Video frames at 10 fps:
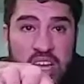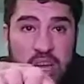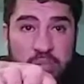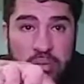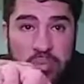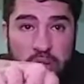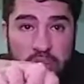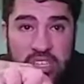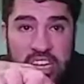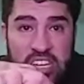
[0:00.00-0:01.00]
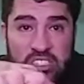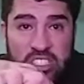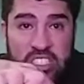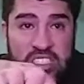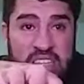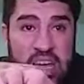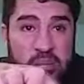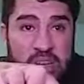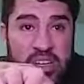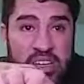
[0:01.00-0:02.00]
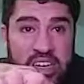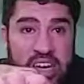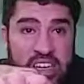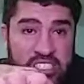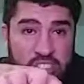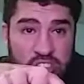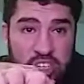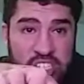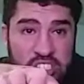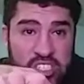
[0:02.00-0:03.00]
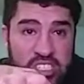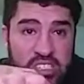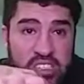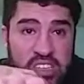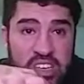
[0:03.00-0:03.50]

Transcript: It promotes energy, stamina, and concentration.